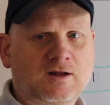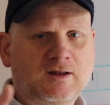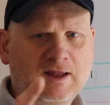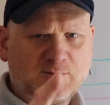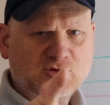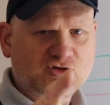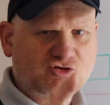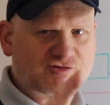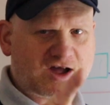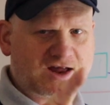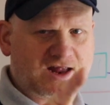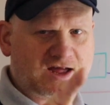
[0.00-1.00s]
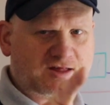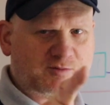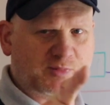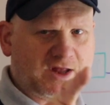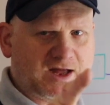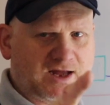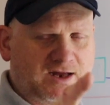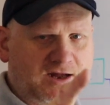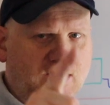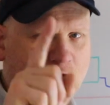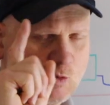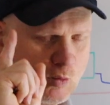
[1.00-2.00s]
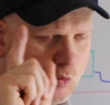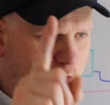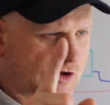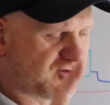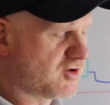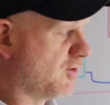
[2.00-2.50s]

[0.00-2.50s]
Let me just try and explain what's